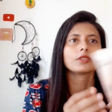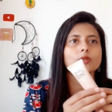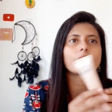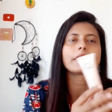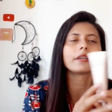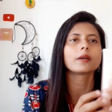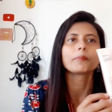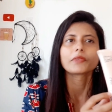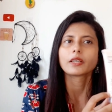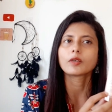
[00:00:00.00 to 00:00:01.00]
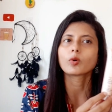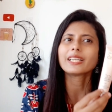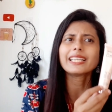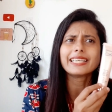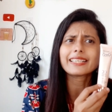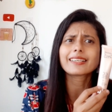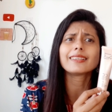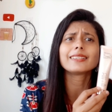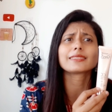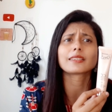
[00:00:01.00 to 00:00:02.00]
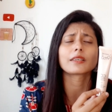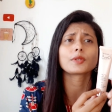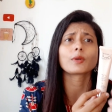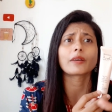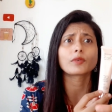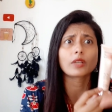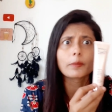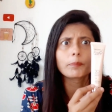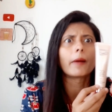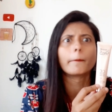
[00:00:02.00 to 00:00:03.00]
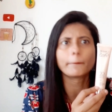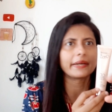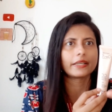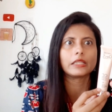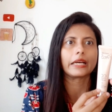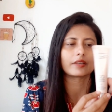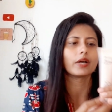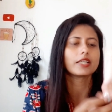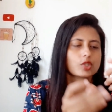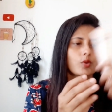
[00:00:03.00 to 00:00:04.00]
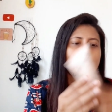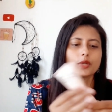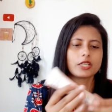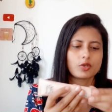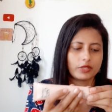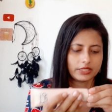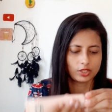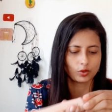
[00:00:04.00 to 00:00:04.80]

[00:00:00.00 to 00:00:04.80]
So, and only little is enough. You don't have to like pump it that way. I'll just show you. Aisa